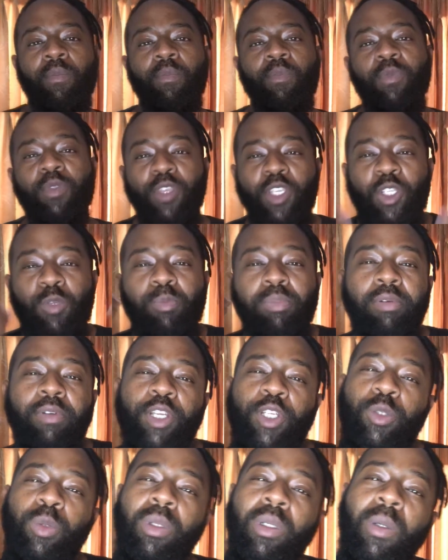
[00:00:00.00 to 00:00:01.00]
The
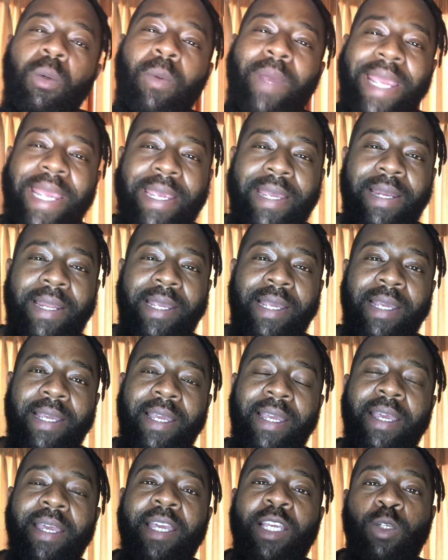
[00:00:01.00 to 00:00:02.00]
spiritual awakening
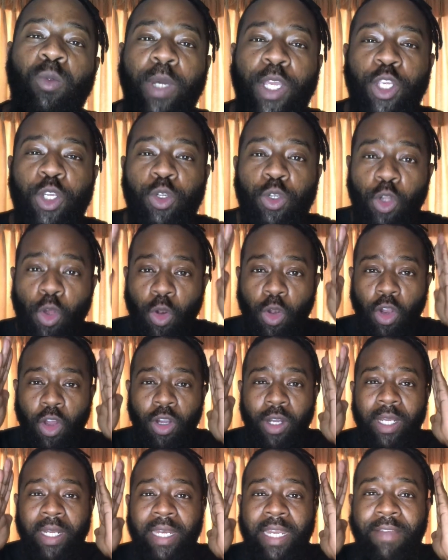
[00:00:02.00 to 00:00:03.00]
is when you no
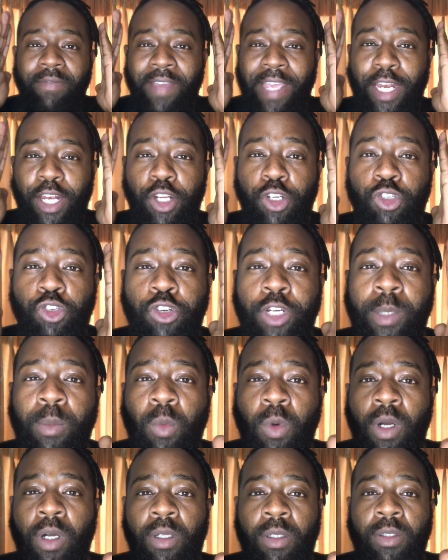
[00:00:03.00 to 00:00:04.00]
longer live in a dream
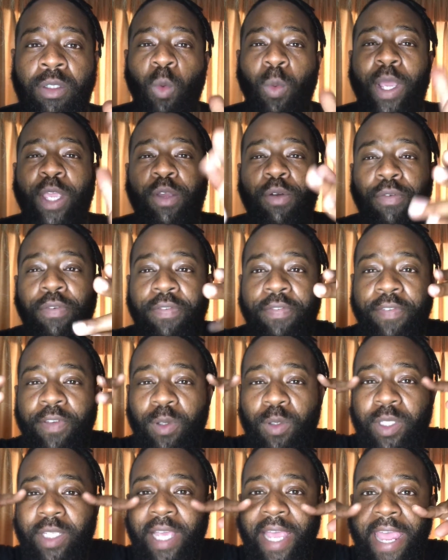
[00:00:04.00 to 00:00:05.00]
world where you
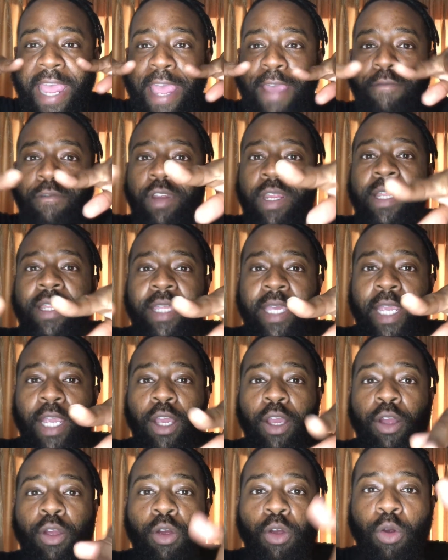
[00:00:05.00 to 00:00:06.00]
filter everything
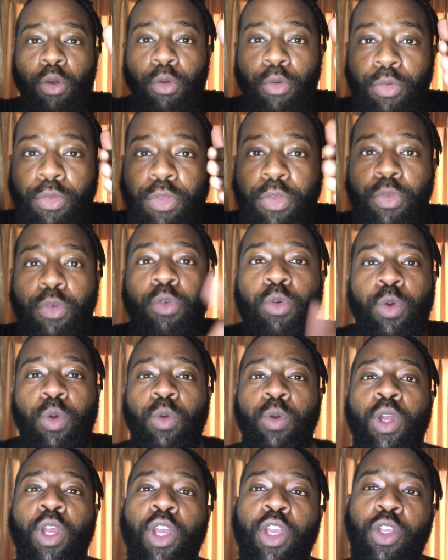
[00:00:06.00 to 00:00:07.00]
through
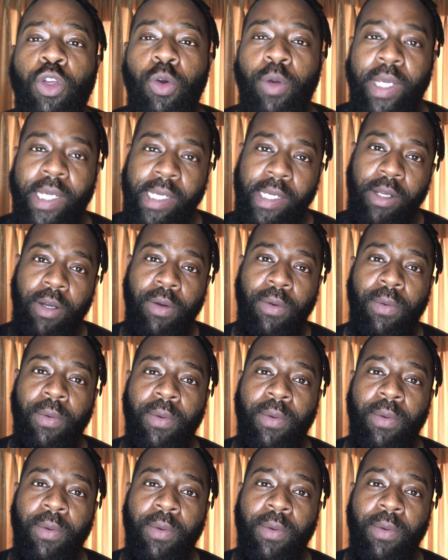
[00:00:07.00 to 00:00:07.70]
your ego.